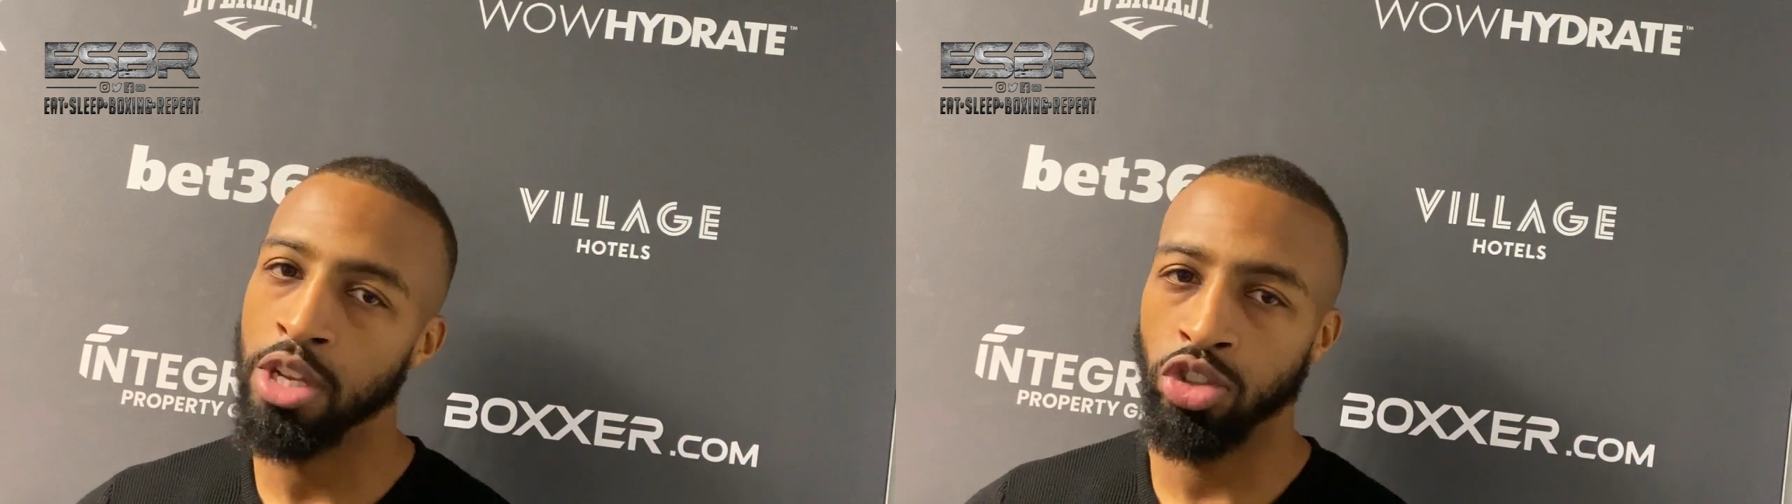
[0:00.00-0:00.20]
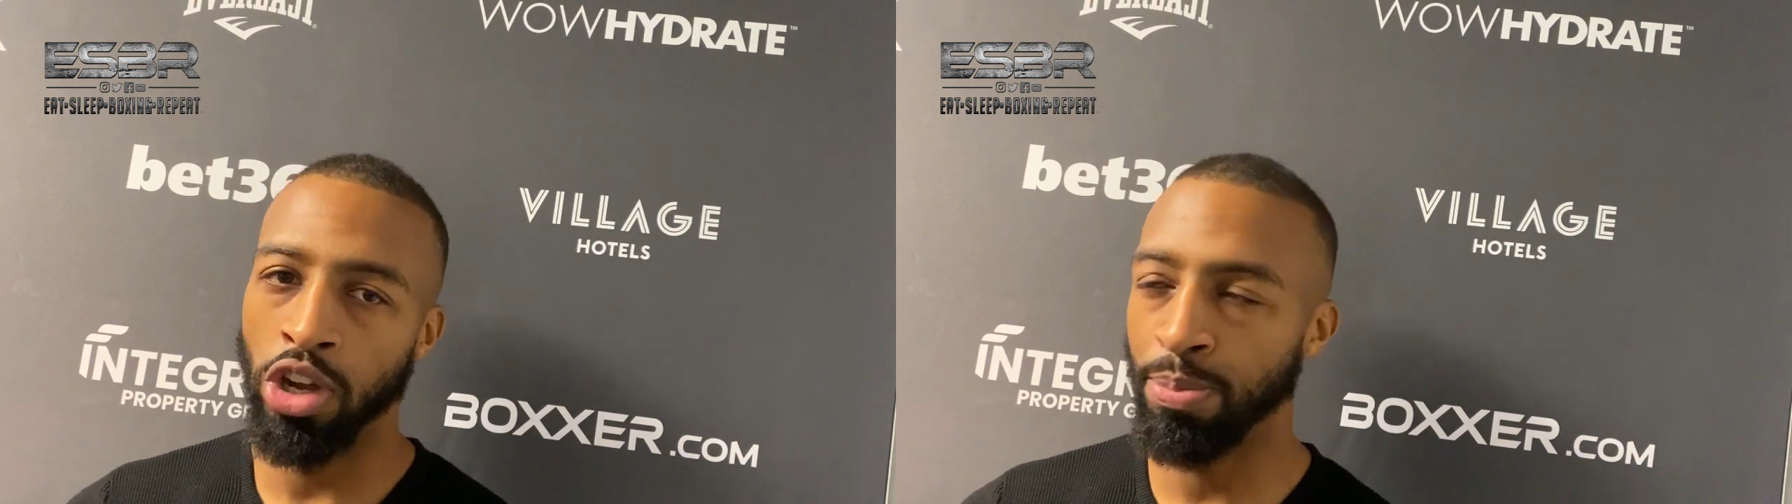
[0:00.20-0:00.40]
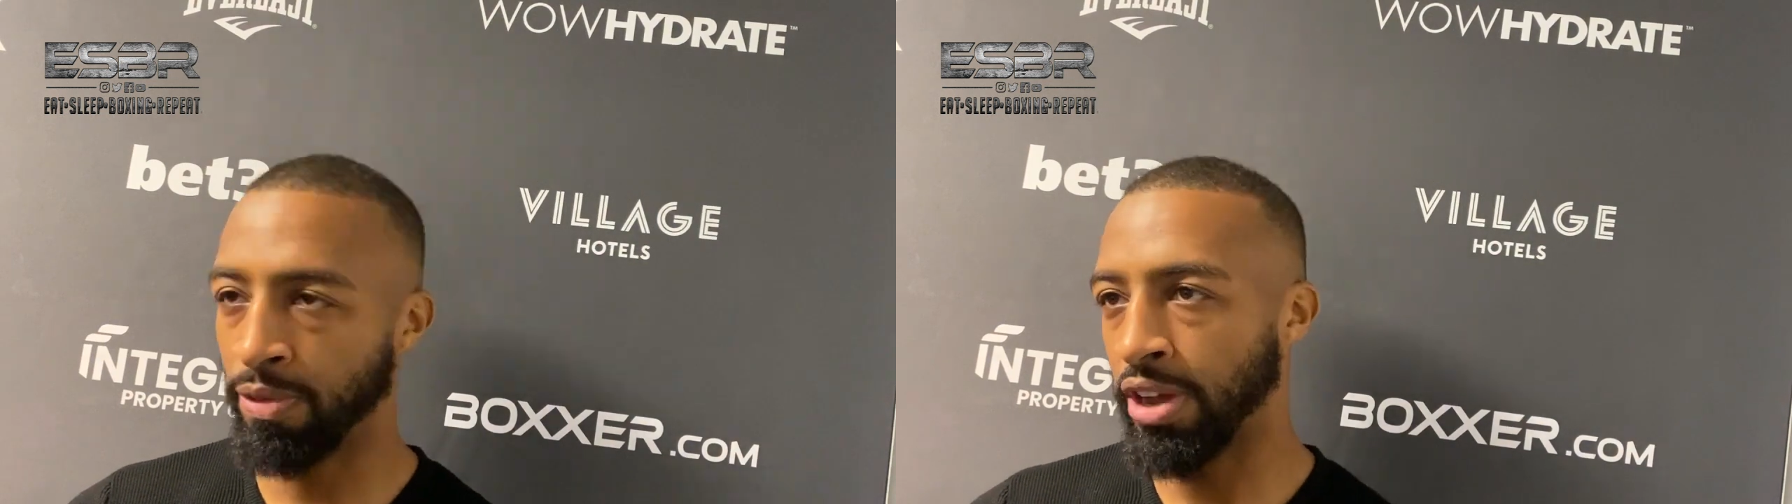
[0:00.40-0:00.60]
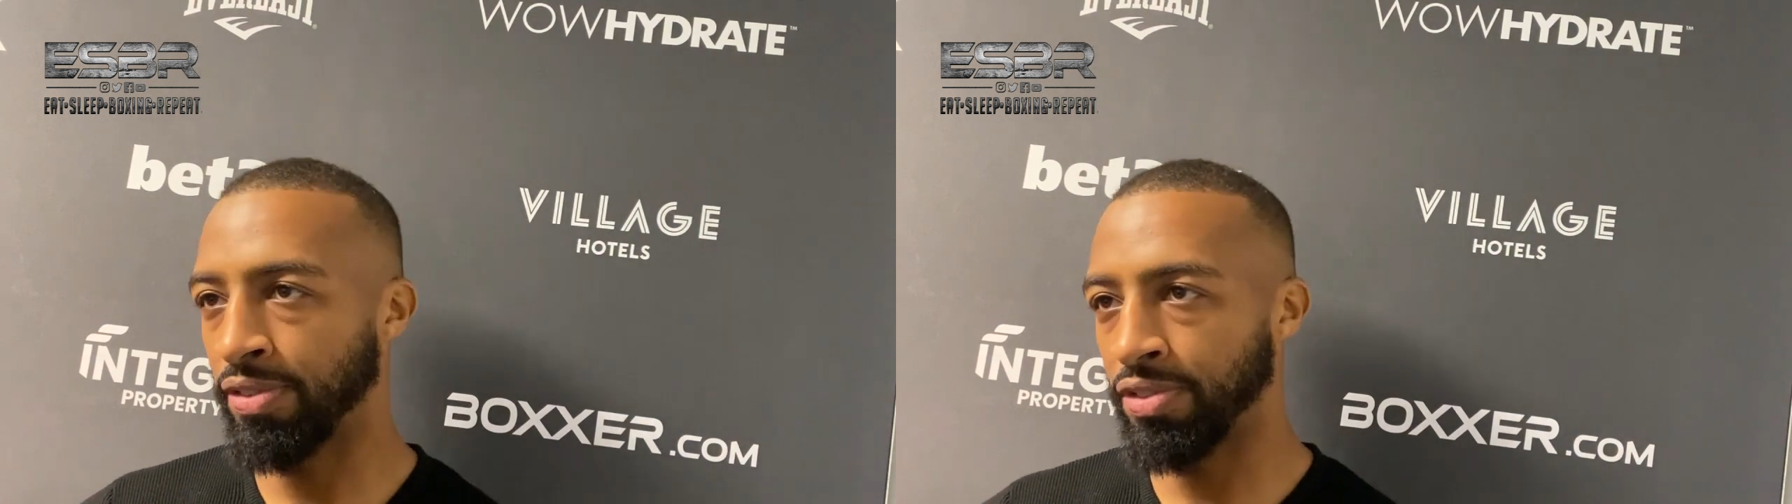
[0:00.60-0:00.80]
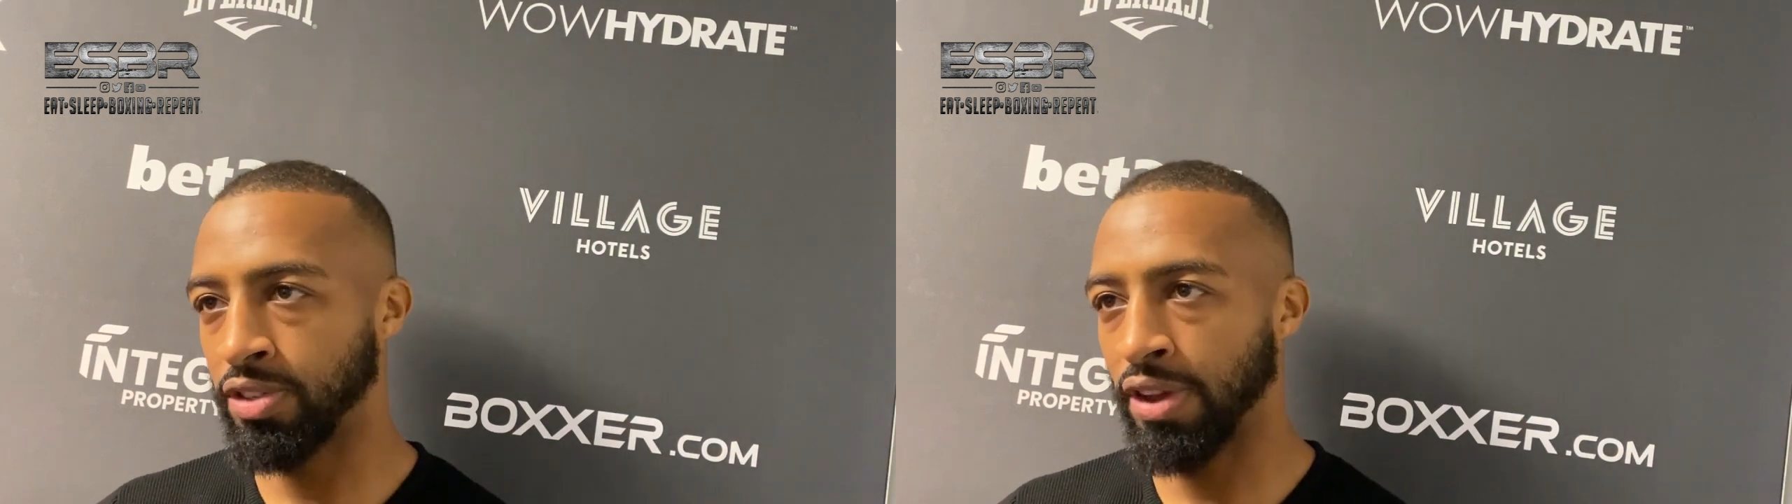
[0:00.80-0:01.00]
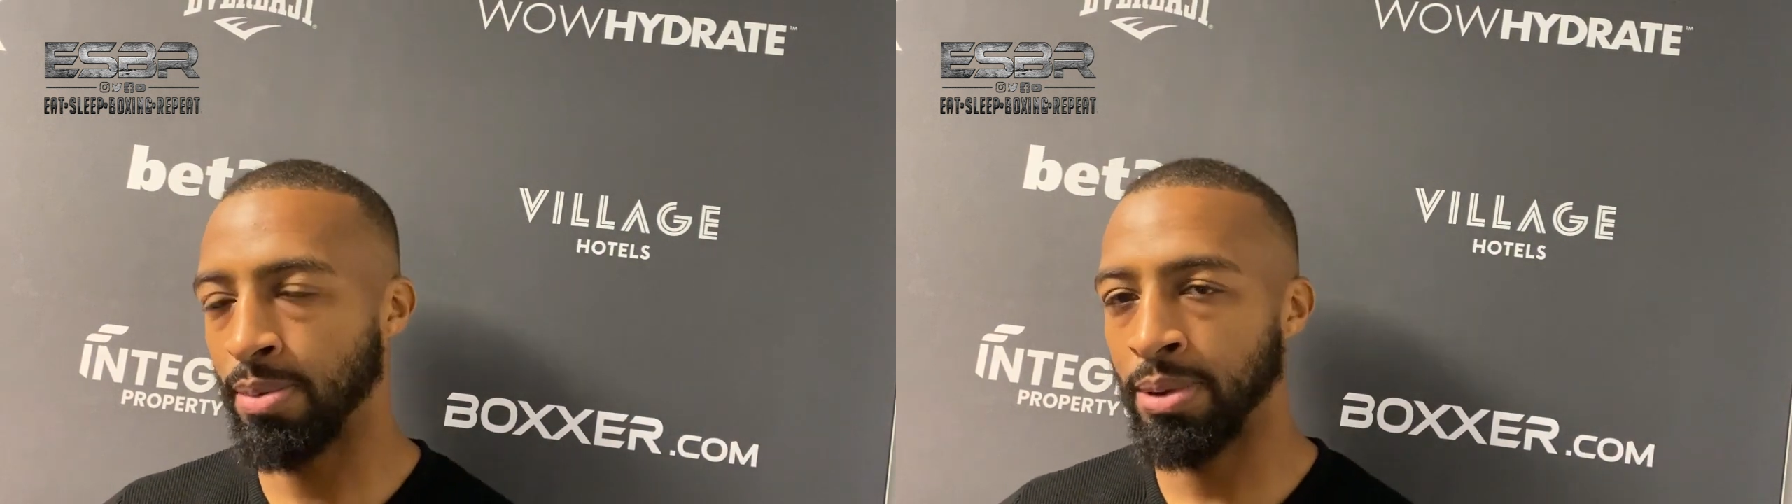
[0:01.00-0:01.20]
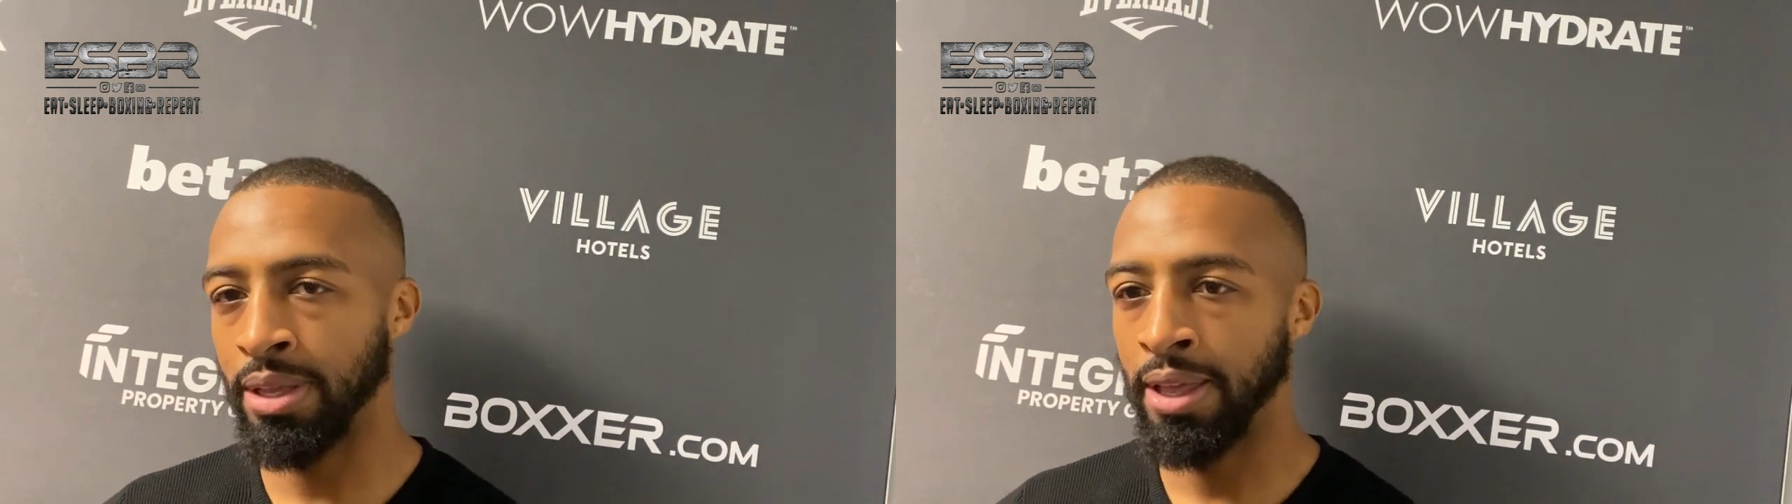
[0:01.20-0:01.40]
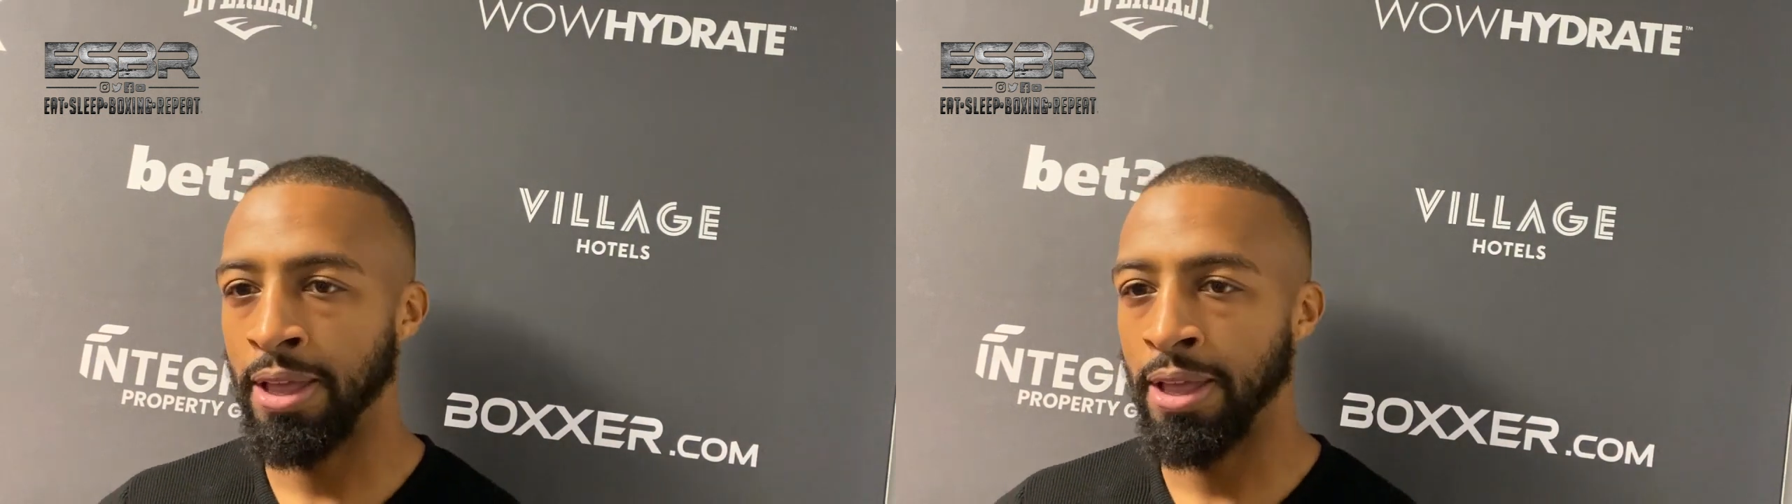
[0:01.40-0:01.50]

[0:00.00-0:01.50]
trying to provide for his family.